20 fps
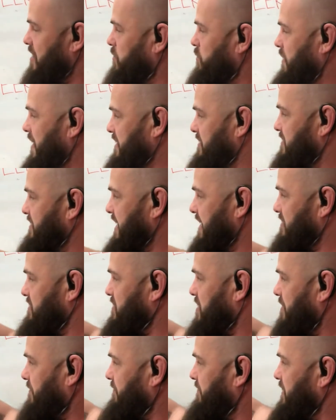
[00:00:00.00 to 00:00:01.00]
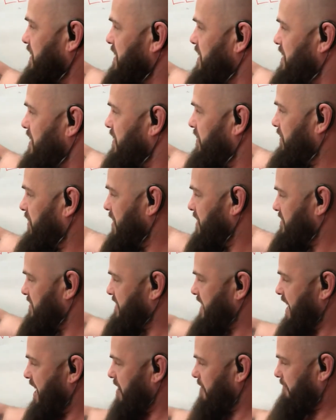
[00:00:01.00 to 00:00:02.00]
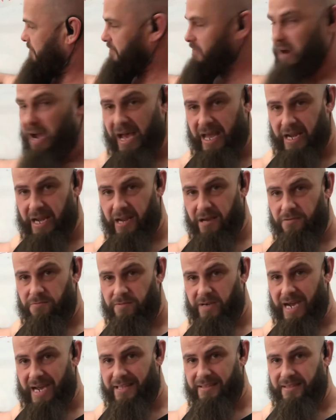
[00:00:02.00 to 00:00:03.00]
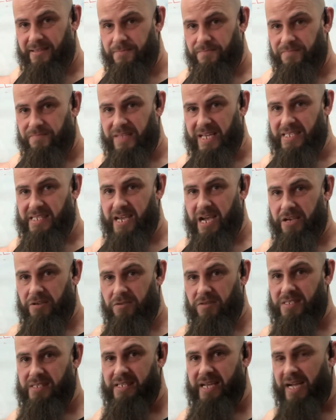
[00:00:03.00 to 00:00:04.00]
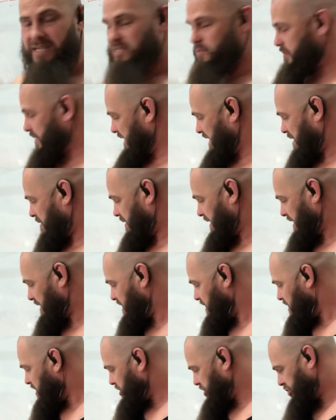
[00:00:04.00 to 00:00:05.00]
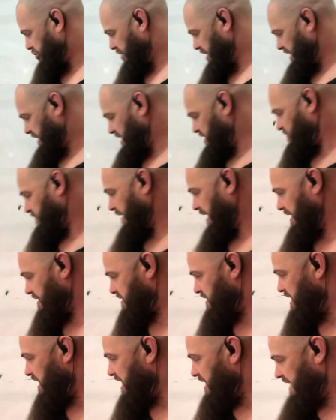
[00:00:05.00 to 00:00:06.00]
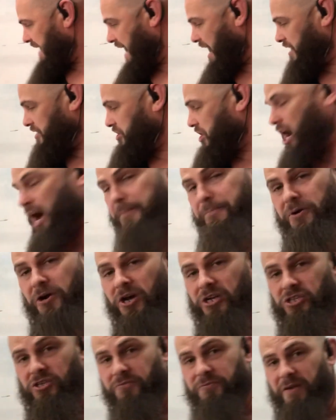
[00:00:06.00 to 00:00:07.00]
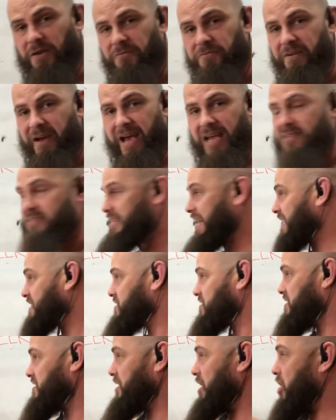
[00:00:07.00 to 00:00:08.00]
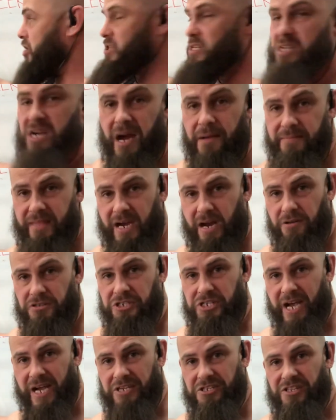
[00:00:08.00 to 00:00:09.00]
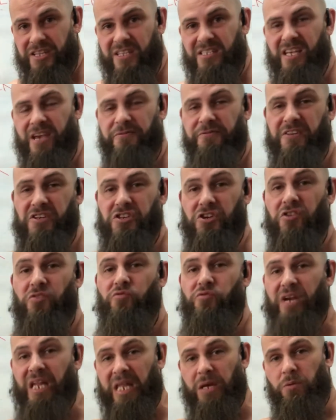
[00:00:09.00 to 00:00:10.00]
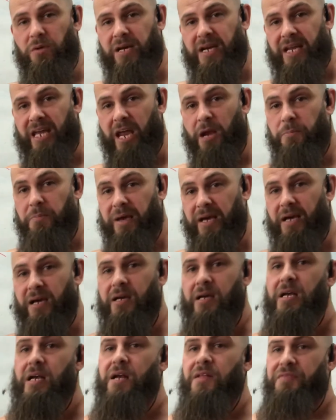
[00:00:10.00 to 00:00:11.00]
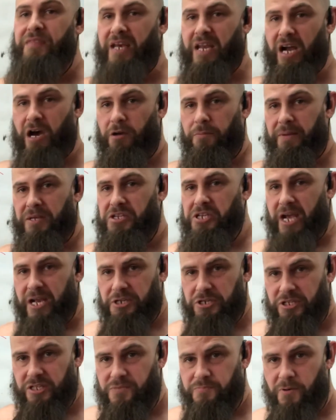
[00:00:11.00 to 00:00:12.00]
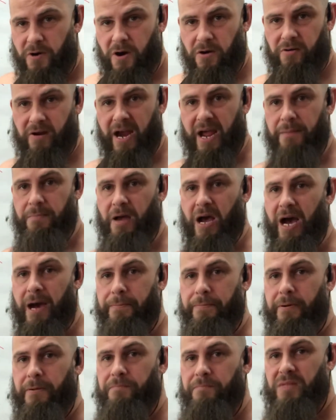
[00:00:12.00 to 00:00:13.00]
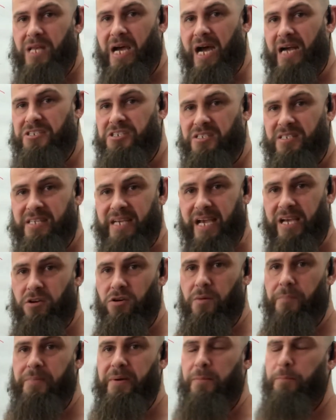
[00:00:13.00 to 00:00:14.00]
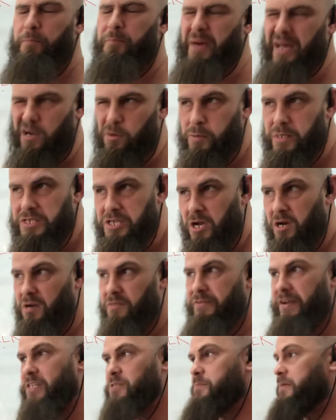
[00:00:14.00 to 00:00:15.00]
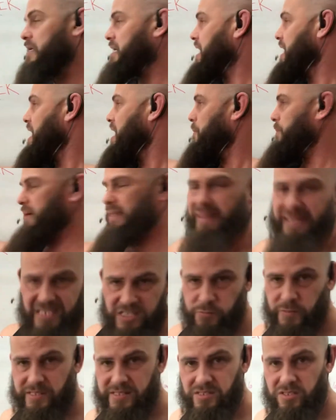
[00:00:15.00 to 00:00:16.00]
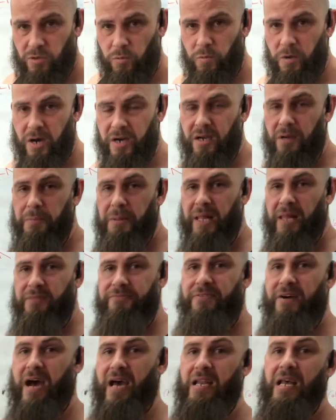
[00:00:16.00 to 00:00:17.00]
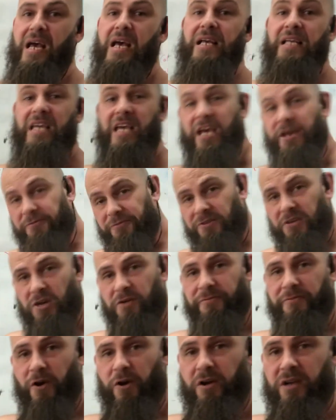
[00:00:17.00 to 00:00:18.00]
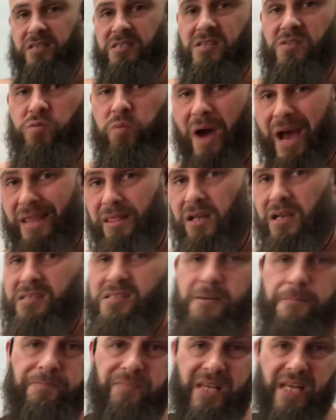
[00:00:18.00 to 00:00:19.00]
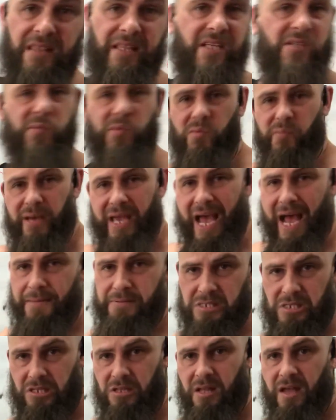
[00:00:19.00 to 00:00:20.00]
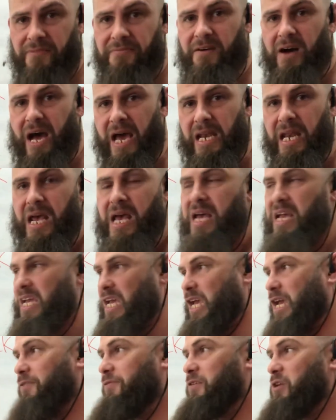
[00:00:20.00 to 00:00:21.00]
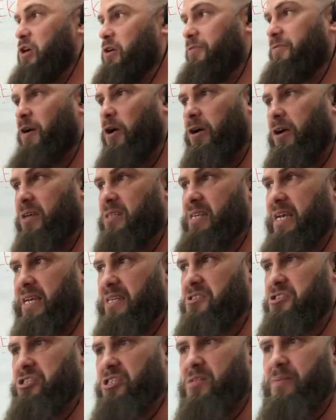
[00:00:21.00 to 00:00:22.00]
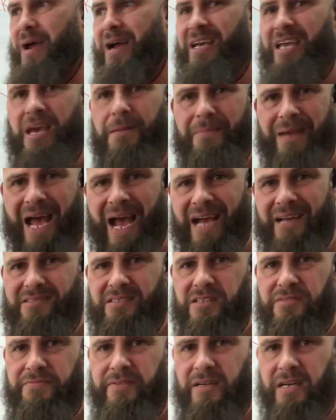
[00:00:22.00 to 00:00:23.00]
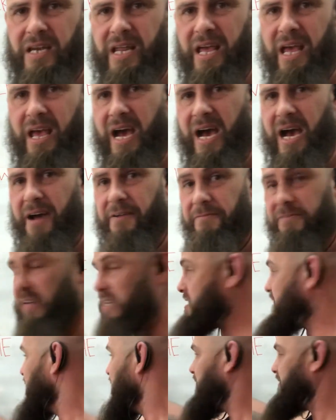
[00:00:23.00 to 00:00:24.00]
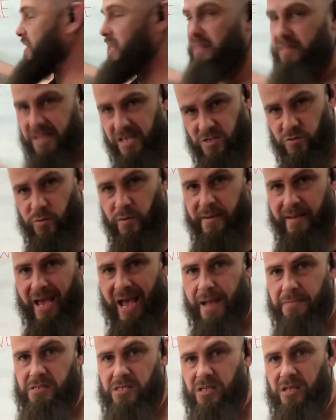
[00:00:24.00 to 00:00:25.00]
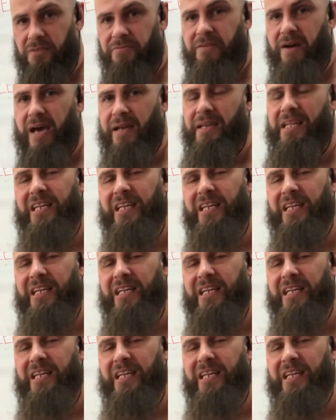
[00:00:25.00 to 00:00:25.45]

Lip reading: Wednesday's off, Thursday, Friday, right? That's how you would start to be going during this phase. Now in your hypertrophy phase, that's the only time that I would change this. If a dude really wanted to get bigger, then I would be changing this program up just to get you a bit better return on investment, but this would still work completely fine. If your focus is weight loss, then this would be absolutely fine. If your focus is just about keeping active and fit, then this would be absolutely fine.